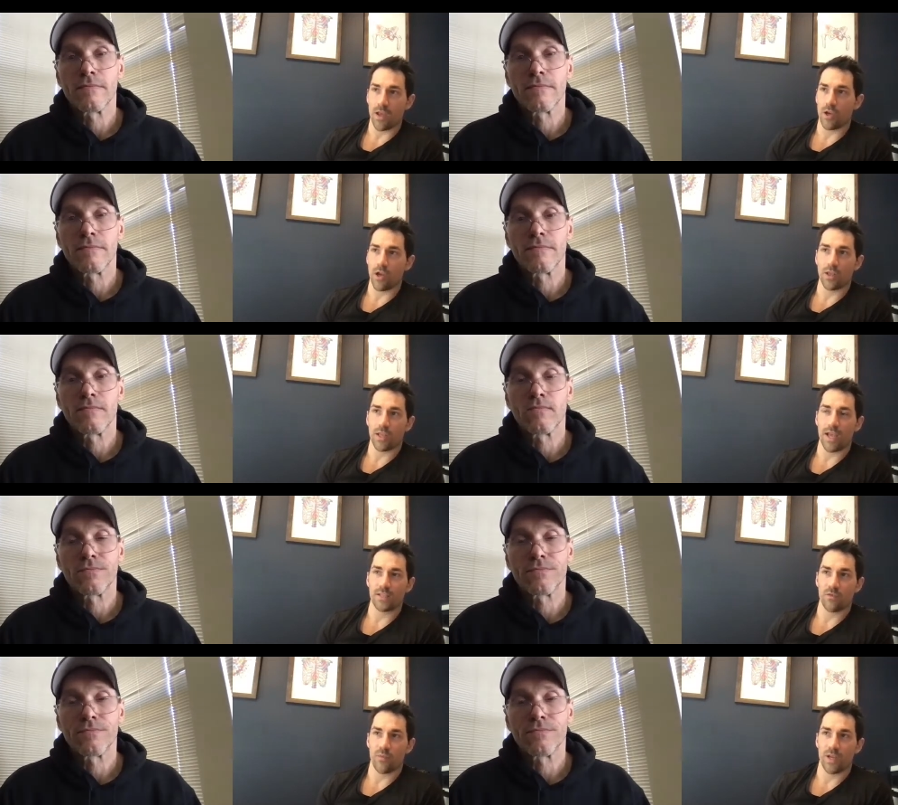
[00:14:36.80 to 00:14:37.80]
Speaker 1: you know, in the
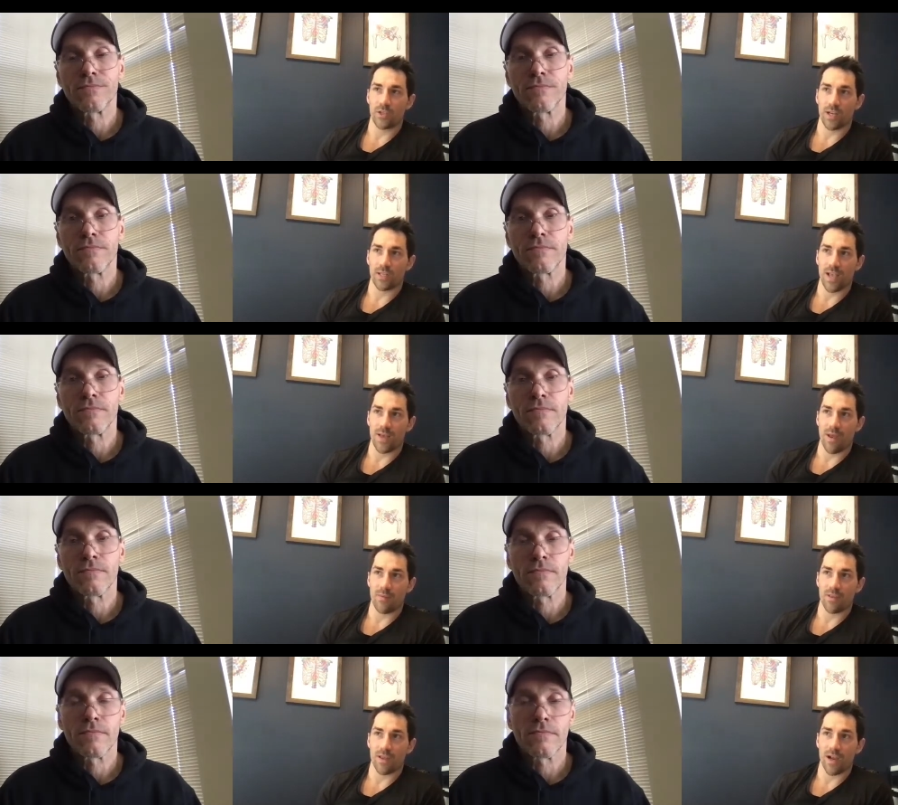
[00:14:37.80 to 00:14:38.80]
case of a pitcher, I'd say
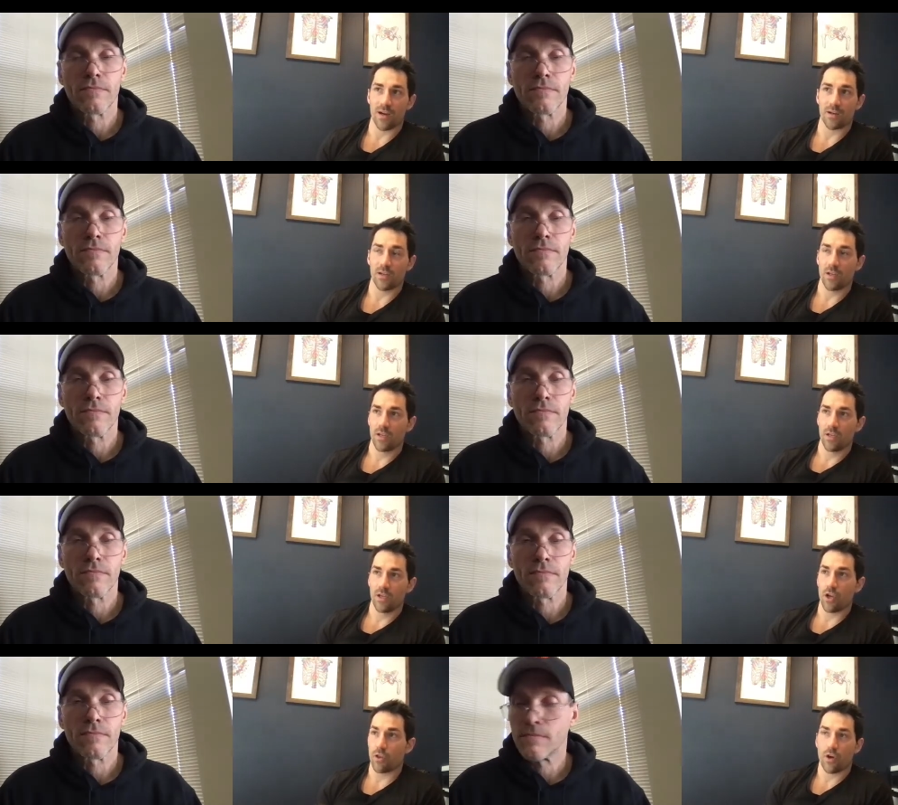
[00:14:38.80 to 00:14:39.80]
maybe their,
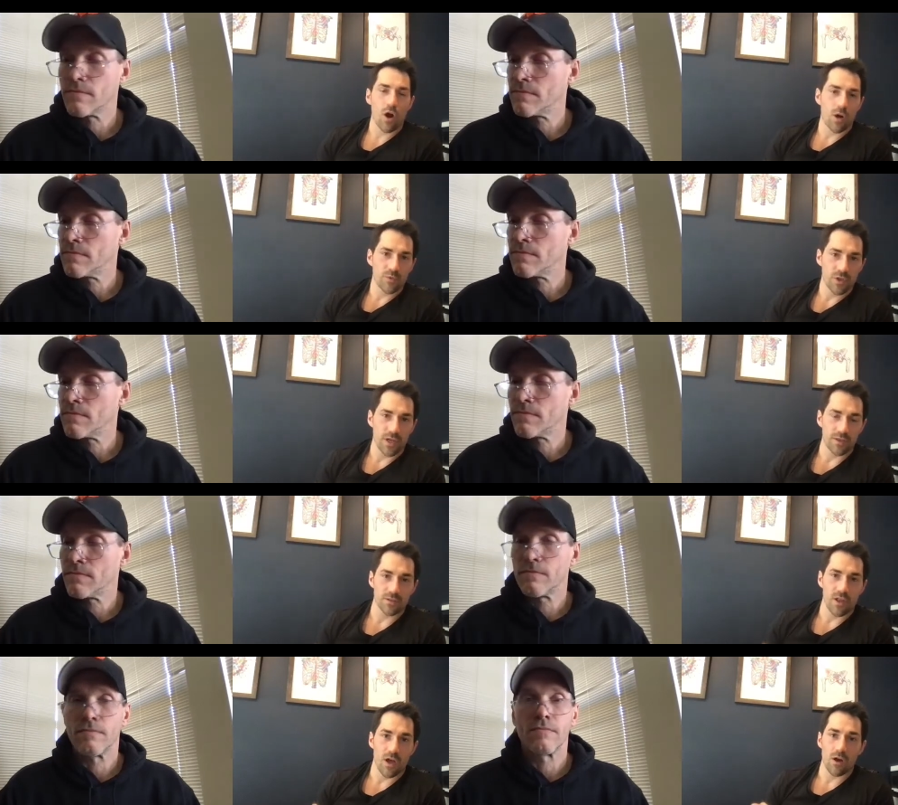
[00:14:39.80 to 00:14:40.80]
you know, their arm strength
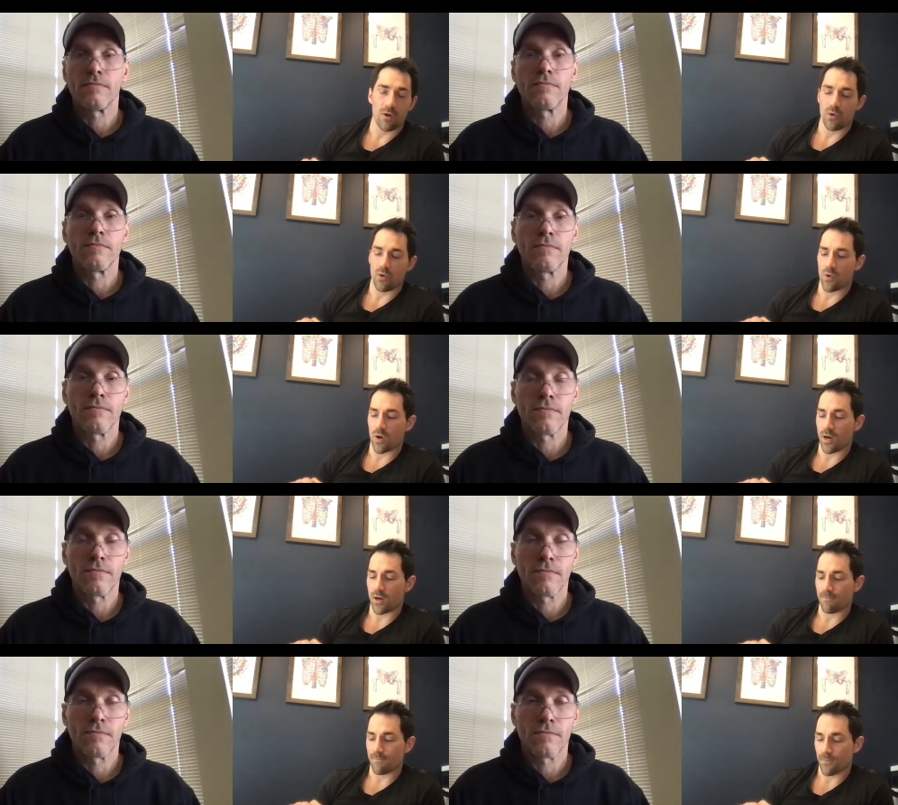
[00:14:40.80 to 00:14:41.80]
is low
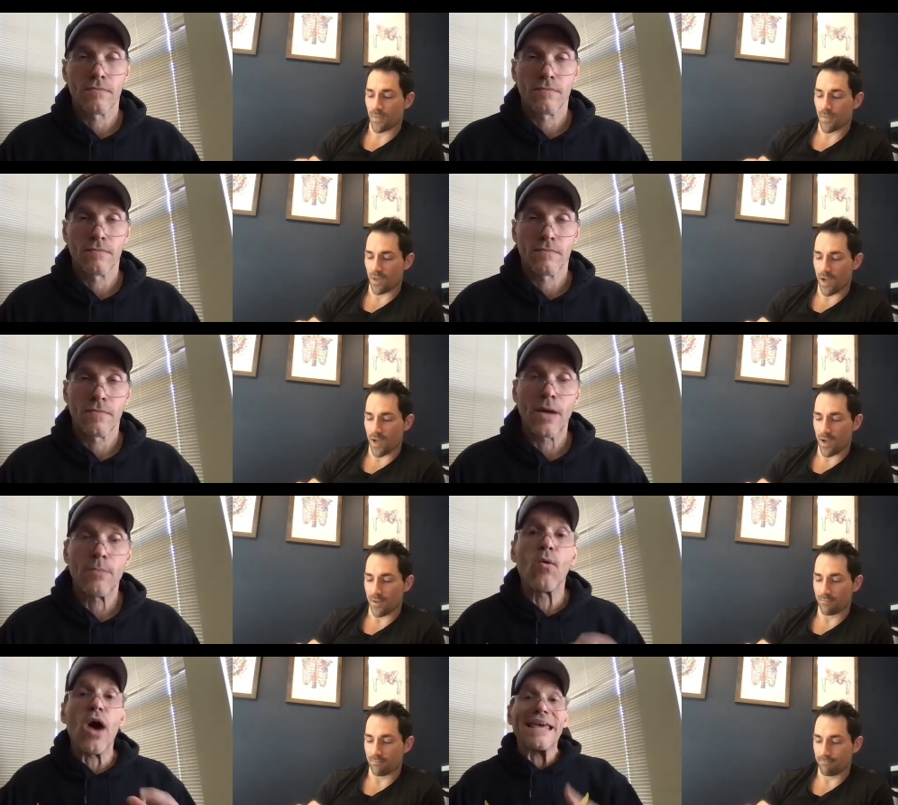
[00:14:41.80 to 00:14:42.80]
or
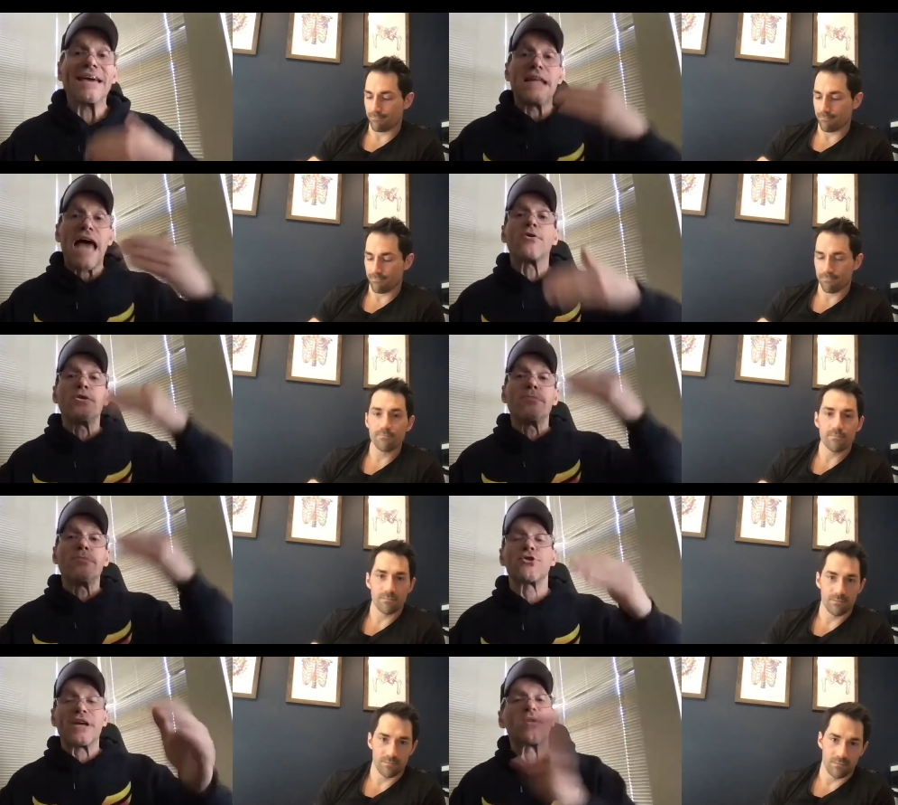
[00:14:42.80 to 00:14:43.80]
um,
Speaker 2: Again, how are you
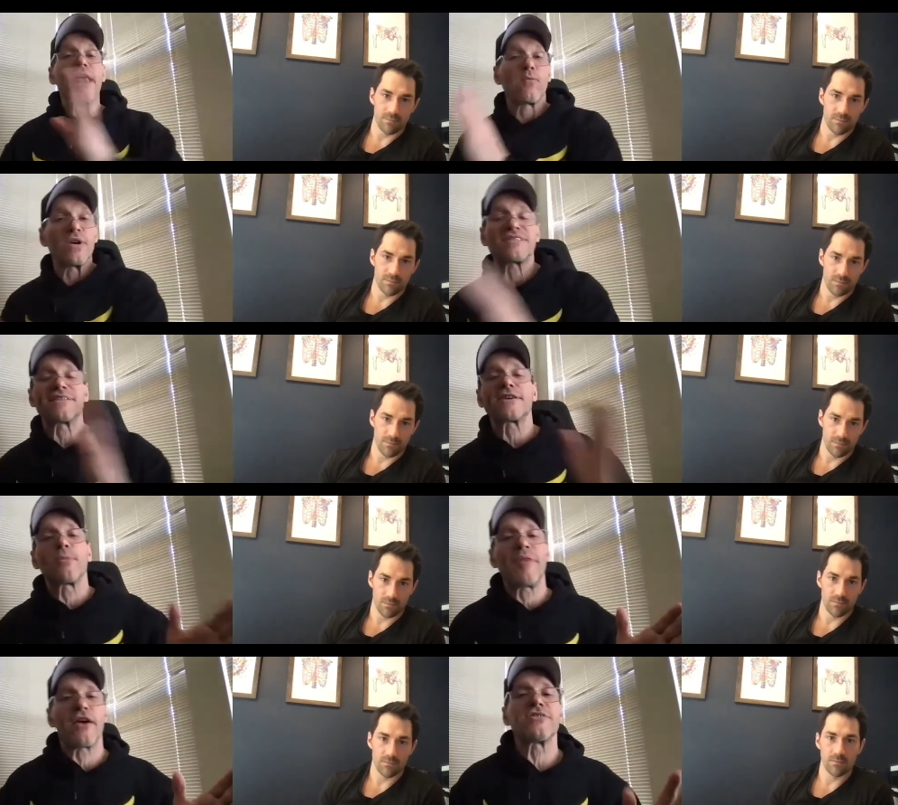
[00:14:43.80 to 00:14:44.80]
measuring? Like, what's the
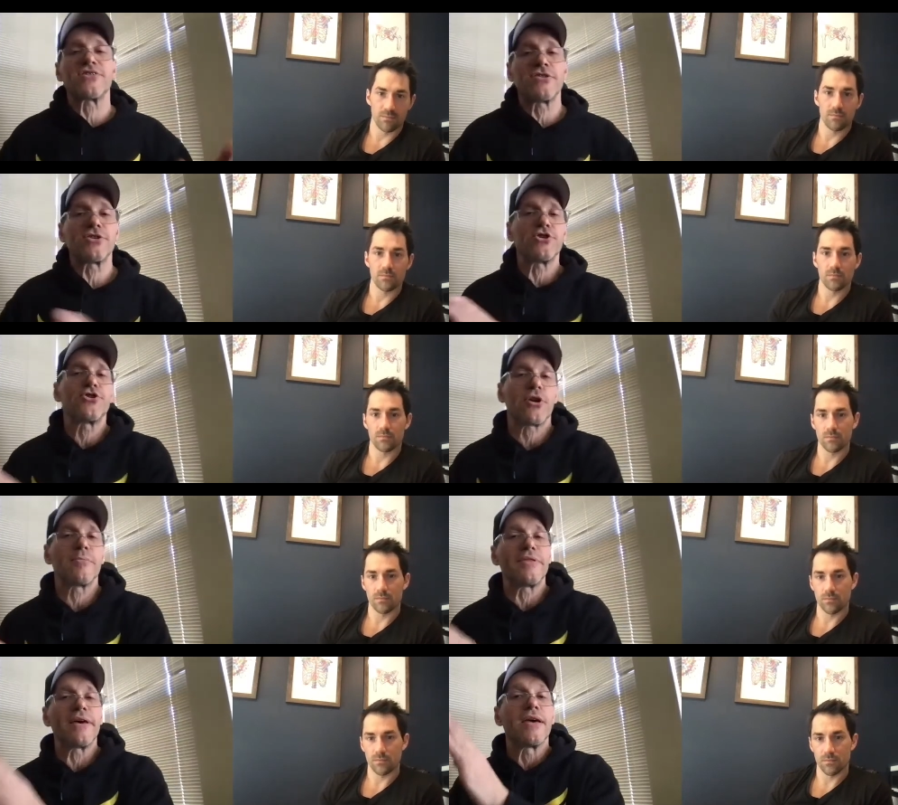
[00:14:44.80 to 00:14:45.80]
comparison to
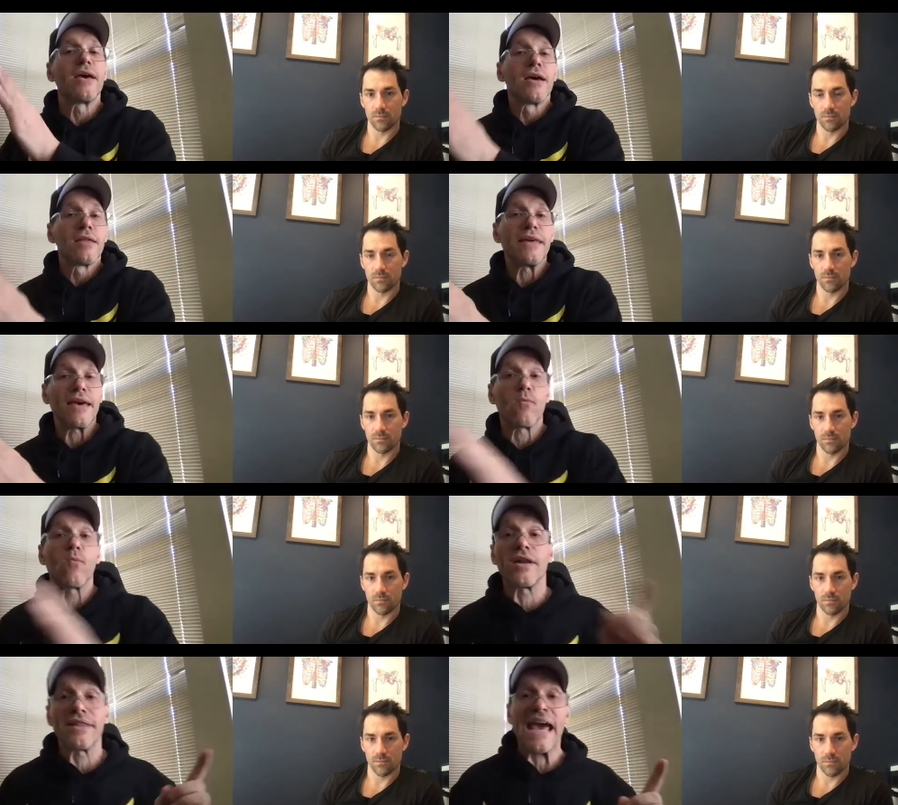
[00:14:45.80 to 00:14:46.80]
determine that that
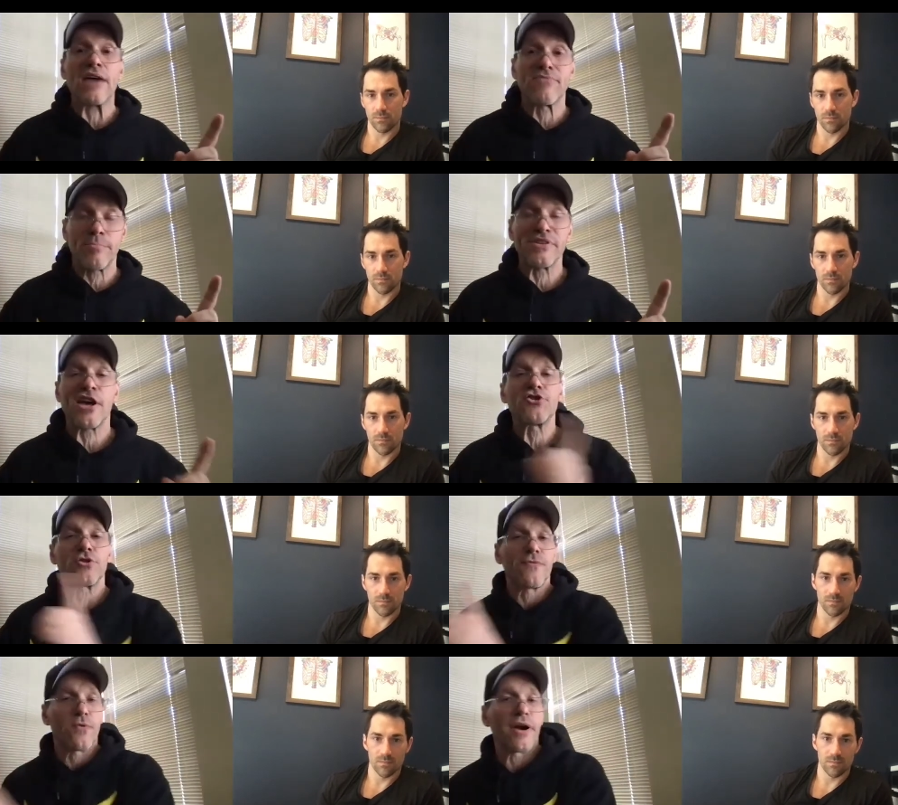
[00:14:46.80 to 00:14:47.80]
one they have the
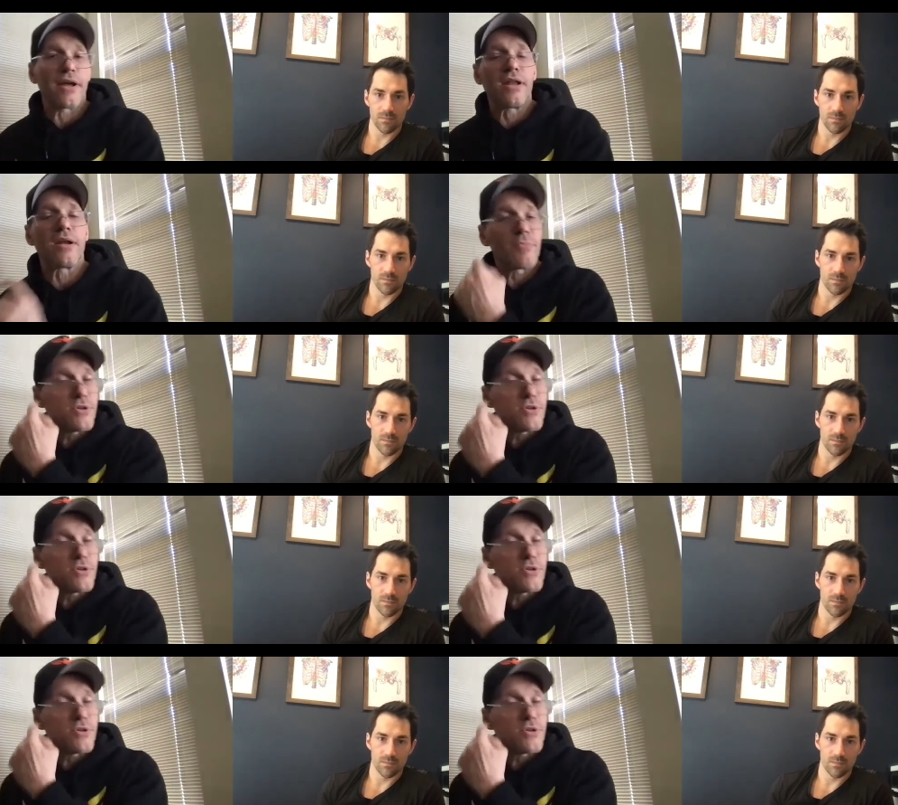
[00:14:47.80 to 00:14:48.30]
potential for it, and number